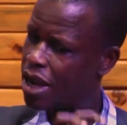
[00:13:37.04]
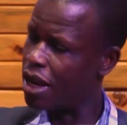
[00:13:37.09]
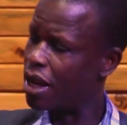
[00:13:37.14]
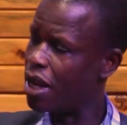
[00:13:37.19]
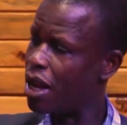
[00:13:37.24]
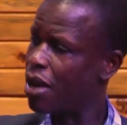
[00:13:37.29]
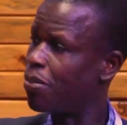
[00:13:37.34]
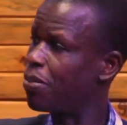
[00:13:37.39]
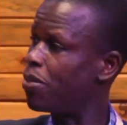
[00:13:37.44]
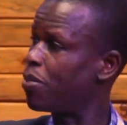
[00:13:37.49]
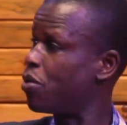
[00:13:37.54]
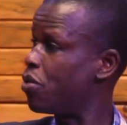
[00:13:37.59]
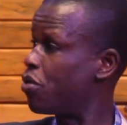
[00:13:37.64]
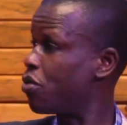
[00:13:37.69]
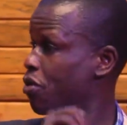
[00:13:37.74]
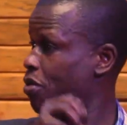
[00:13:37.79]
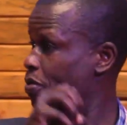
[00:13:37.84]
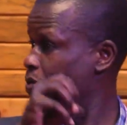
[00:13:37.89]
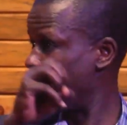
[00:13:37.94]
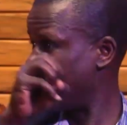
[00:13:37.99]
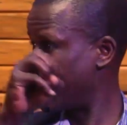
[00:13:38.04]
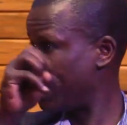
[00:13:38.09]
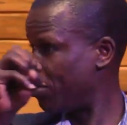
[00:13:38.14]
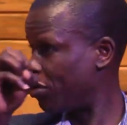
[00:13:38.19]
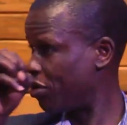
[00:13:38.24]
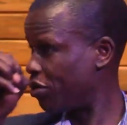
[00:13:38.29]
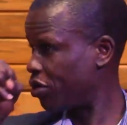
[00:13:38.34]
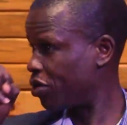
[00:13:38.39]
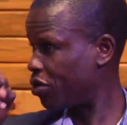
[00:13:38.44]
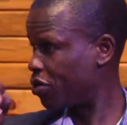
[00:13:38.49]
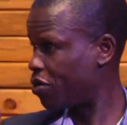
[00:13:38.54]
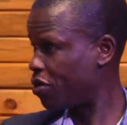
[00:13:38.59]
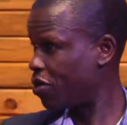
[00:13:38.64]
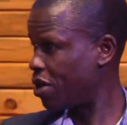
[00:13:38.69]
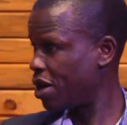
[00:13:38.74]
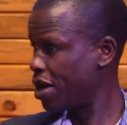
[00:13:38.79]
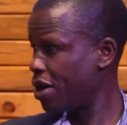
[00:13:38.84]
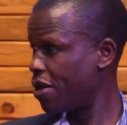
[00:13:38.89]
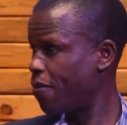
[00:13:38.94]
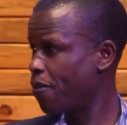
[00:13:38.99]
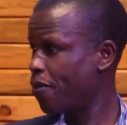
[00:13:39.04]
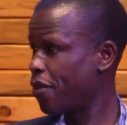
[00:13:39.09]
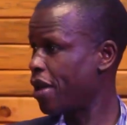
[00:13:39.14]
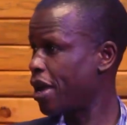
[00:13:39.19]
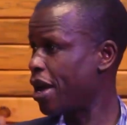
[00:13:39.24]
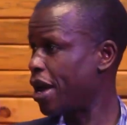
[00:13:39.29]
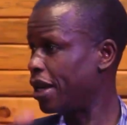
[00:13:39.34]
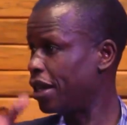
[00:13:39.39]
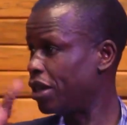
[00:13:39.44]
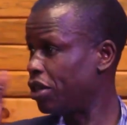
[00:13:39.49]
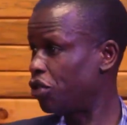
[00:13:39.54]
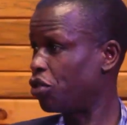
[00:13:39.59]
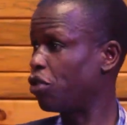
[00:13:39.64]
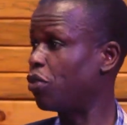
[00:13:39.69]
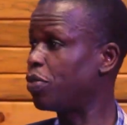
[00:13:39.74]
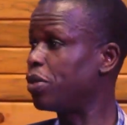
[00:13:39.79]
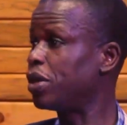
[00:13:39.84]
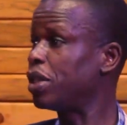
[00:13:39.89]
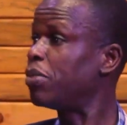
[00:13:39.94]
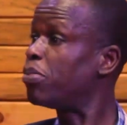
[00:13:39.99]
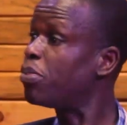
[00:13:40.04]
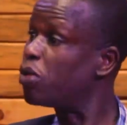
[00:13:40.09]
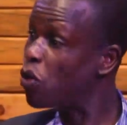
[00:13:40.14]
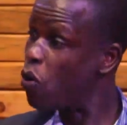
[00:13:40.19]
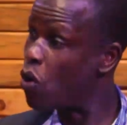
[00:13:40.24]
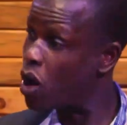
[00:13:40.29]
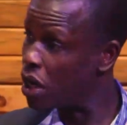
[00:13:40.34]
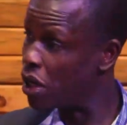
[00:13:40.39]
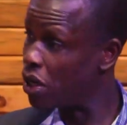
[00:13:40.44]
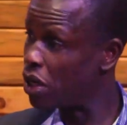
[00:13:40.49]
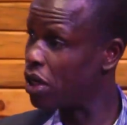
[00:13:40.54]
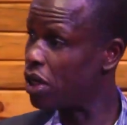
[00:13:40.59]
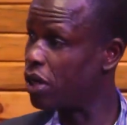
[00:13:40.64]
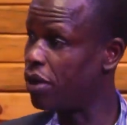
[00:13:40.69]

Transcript: ended up dropping out of school and stopped in P1.